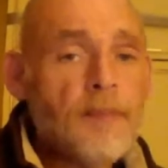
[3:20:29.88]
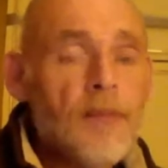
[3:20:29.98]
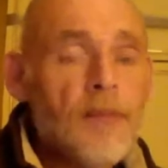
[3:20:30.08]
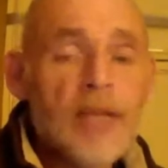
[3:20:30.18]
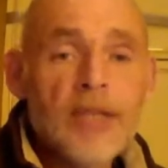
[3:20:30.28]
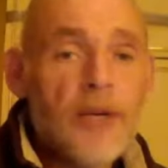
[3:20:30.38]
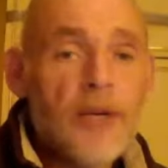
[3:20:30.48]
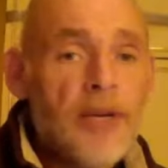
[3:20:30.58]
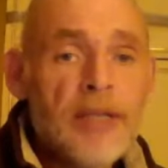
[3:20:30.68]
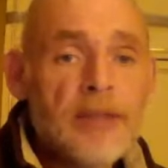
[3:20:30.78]
It
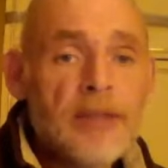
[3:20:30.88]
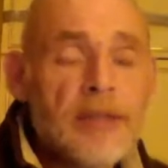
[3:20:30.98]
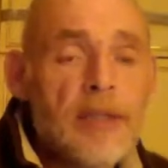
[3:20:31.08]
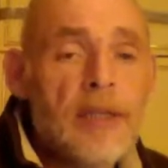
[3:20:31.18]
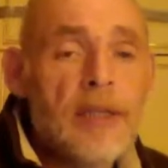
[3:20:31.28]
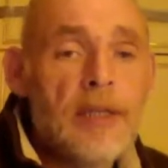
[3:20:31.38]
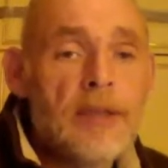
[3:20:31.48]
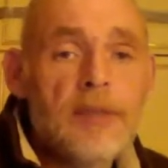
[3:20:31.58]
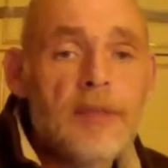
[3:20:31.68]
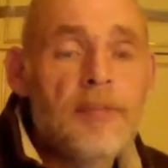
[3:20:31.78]
generates and
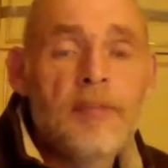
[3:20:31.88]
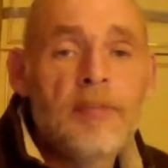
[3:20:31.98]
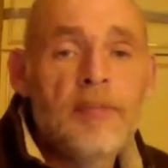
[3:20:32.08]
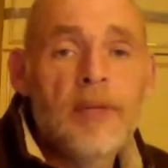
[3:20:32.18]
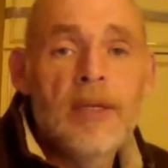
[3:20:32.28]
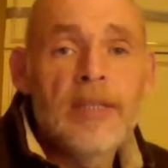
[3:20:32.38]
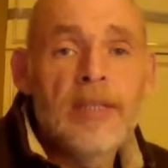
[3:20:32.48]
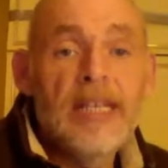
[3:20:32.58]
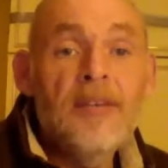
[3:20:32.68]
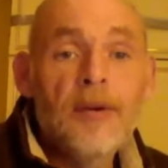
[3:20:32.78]
there's the
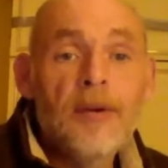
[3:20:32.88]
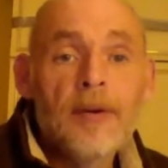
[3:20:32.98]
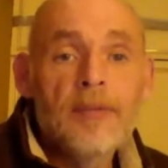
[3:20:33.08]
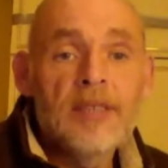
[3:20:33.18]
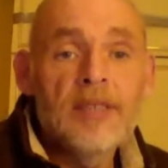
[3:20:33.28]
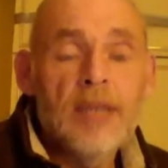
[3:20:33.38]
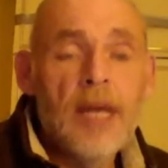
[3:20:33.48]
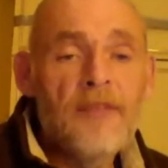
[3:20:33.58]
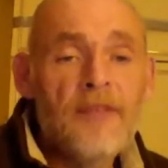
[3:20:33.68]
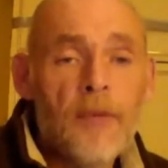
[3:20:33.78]
ether, which is the
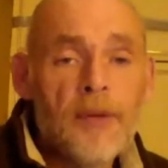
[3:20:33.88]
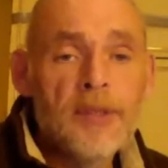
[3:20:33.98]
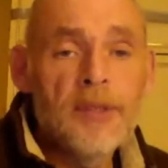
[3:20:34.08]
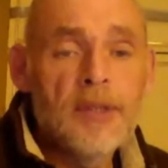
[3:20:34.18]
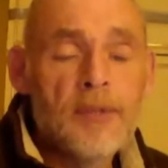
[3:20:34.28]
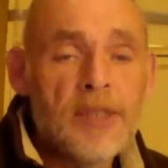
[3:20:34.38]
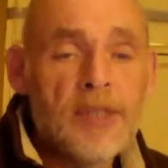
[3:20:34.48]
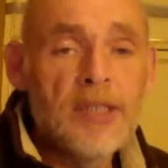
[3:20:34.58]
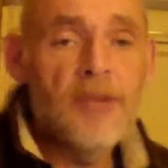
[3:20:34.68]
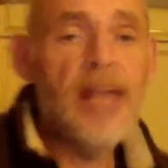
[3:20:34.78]
life force, which
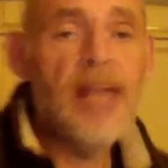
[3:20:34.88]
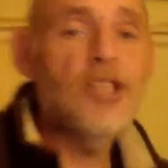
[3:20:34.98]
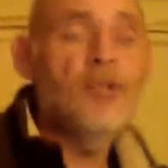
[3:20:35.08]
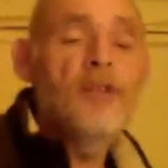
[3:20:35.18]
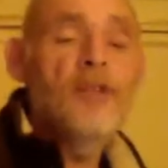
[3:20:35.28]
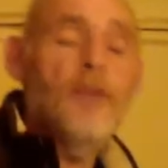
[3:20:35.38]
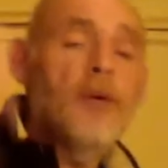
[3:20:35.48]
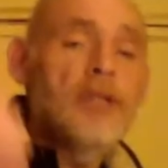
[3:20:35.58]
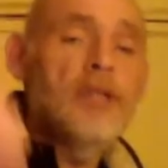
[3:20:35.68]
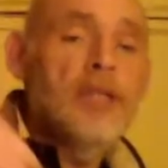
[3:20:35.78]
is the reactionary
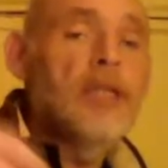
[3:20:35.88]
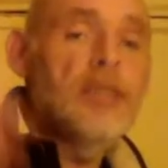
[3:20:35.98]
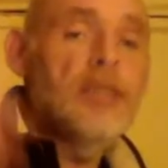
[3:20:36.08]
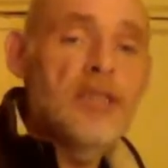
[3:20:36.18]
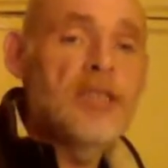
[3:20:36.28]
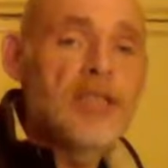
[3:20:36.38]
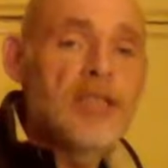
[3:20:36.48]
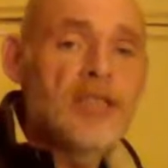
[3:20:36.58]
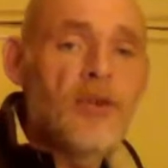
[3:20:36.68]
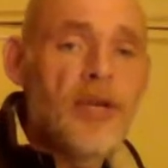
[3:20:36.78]
force, and this is
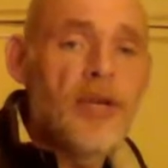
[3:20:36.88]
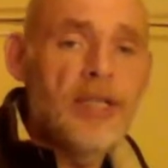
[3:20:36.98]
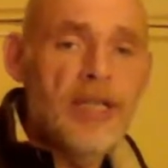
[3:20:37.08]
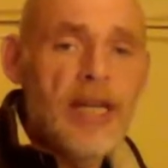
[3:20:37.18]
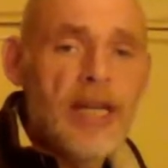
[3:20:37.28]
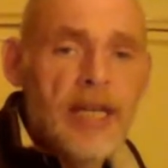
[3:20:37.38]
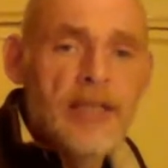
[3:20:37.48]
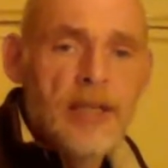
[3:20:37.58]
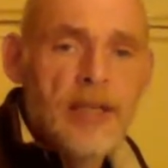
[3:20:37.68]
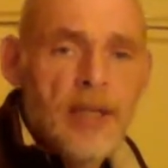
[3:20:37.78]
destroyed, decayed
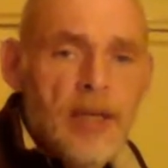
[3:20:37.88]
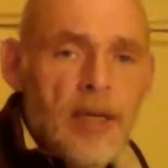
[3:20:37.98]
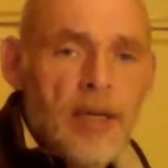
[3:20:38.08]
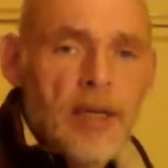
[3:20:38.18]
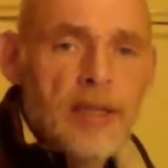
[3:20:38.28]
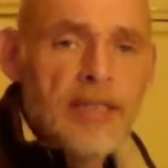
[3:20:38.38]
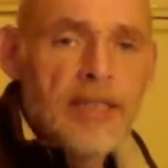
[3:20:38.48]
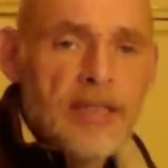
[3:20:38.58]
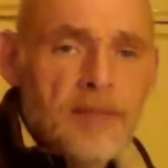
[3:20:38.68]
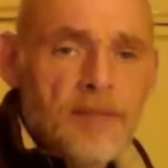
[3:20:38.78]

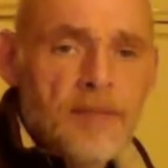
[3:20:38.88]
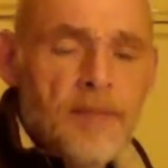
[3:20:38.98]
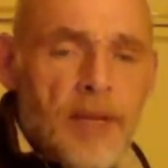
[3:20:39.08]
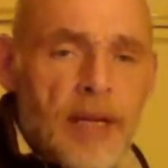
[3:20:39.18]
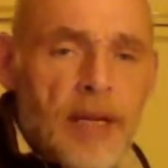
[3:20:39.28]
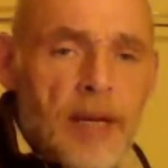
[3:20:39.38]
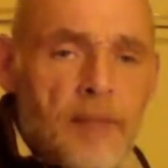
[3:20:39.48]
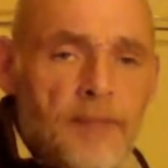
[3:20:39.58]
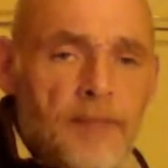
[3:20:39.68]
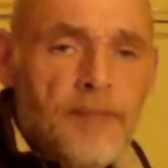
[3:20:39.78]
system.
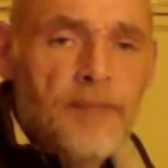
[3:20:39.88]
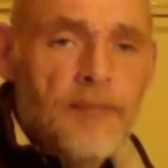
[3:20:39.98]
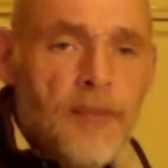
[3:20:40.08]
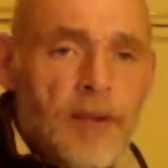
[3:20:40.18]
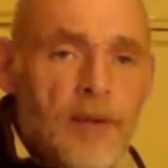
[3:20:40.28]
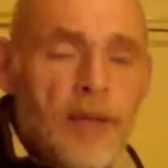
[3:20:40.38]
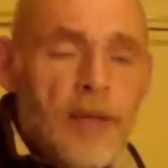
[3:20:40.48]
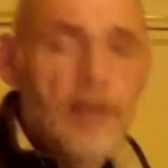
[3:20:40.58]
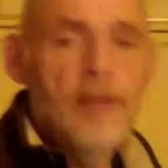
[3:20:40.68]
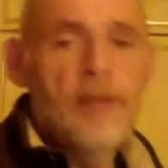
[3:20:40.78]

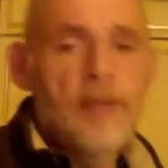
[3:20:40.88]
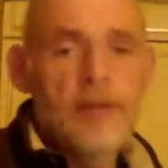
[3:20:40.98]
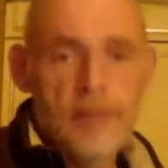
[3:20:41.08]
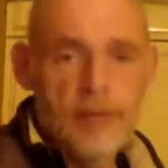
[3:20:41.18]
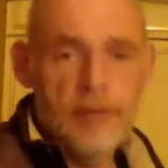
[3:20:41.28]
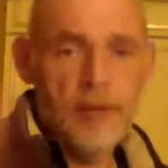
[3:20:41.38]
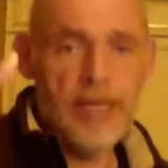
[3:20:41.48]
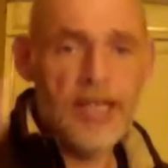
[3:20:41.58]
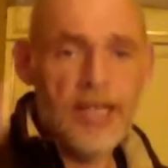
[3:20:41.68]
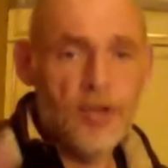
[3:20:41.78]
Well, to the
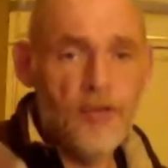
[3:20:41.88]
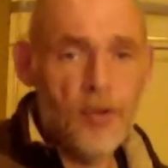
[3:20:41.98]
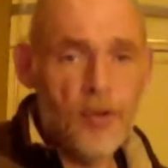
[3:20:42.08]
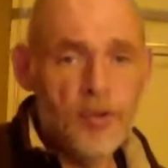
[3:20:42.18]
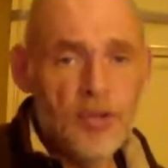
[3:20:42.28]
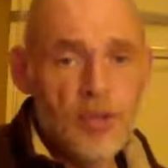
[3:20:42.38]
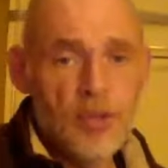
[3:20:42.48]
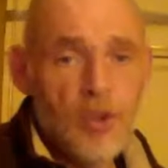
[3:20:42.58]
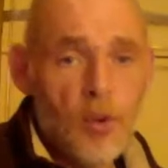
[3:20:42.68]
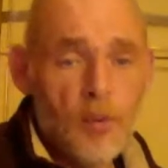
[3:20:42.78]
actionary force, which
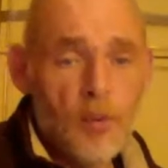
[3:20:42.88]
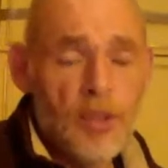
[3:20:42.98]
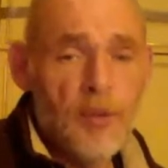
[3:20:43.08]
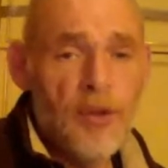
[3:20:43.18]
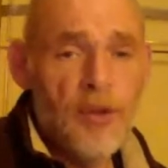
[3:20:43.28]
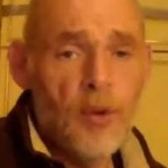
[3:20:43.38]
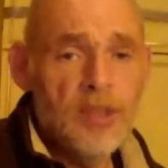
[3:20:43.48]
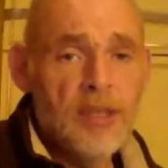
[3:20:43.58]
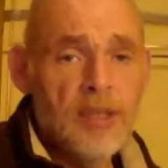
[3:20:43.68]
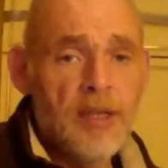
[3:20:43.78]

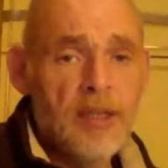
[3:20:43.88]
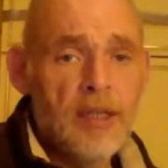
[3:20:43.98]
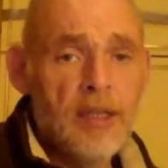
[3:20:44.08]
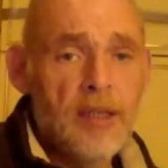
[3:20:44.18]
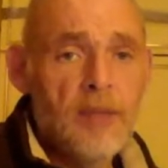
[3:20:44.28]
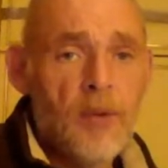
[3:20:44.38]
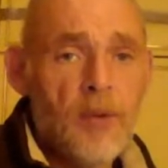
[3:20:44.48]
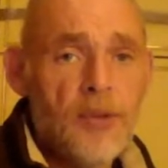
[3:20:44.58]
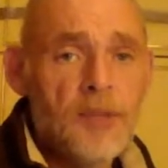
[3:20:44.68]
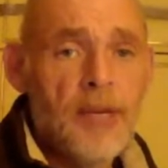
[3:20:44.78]
withholds the
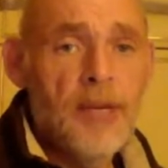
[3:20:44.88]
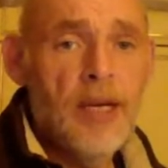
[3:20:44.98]
waters beyond.